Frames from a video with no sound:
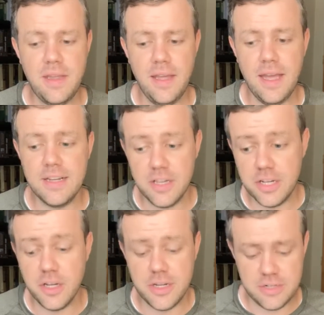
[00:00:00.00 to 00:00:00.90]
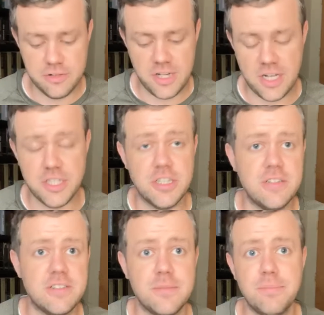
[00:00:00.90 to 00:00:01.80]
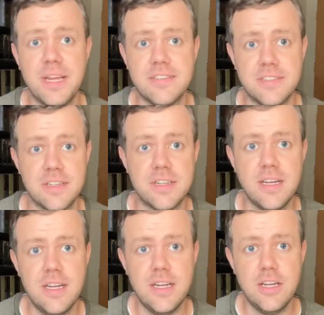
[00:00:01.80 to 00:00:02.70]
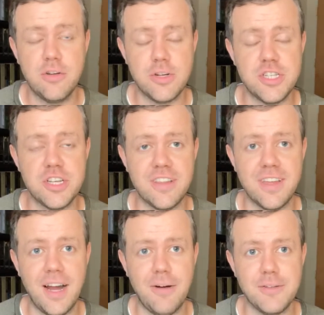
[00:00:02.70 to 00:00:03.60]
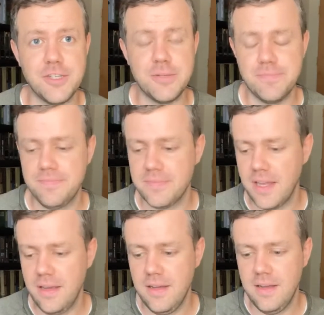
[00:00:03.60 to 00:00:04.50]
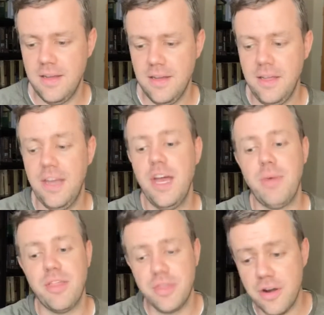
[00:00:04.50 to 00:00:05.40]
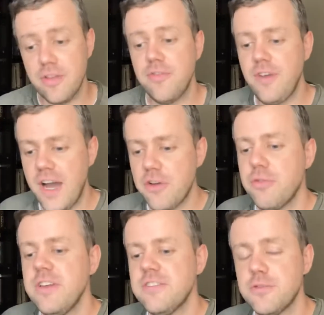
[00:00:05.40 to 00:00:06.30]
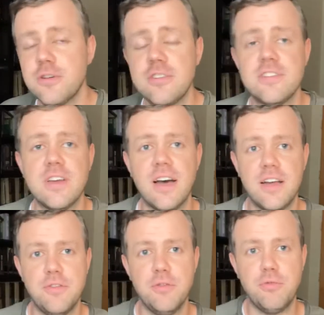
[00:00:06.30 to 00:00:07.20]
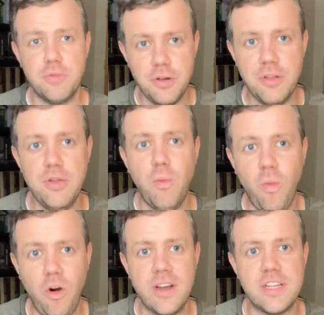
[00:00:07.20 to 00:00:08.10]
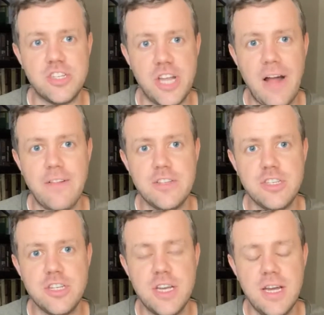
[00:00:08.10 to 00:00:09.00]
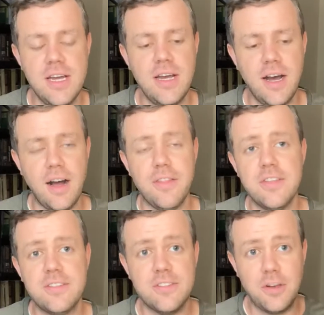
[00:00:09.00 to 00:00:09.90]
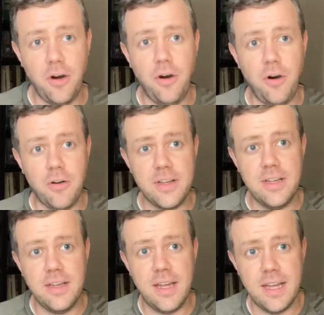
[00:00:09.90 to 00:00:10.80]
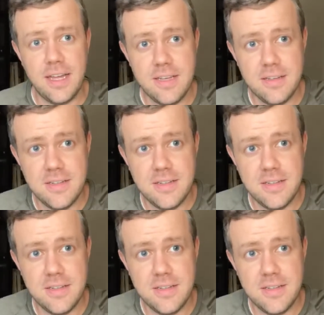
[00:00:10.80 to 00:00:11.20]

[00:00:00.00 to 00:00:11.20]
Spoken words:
and get a good introduction into some basic Christian theology. And now my third and final resource, if you really want a challenge, this is called a